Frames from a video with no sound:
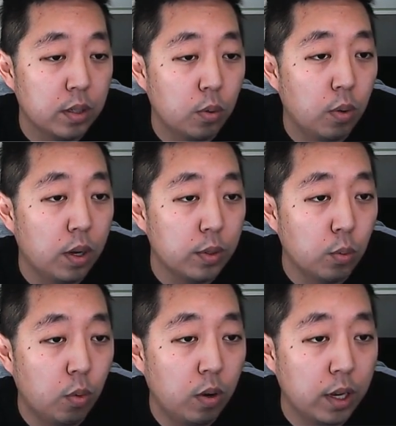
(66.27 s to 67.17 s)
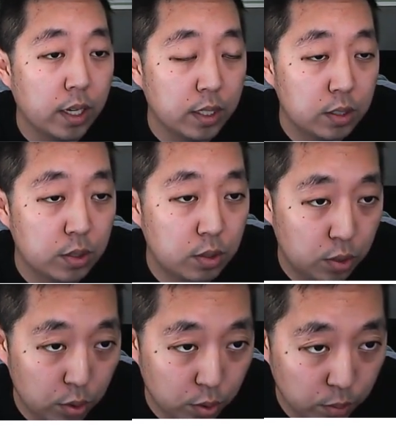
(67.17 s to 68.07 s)
1, 1, it's
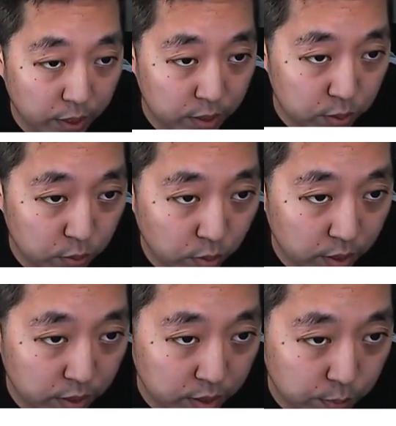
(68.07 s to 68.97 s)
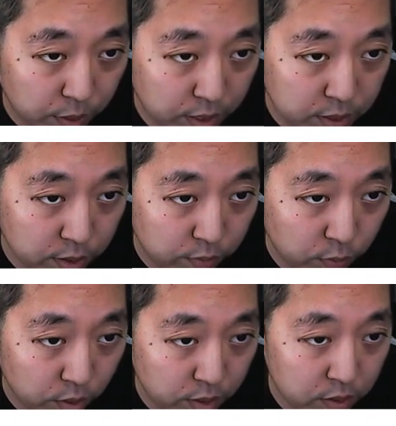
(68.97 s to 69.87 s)
2 minus 1, that's positive
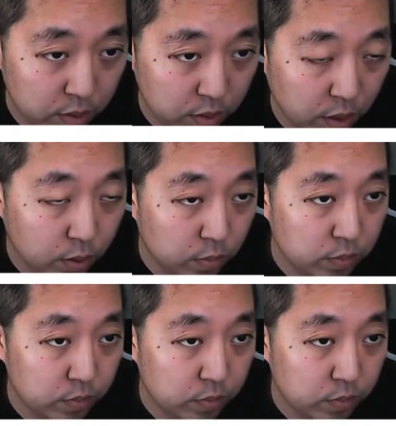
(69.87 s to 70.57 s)
1. Oh,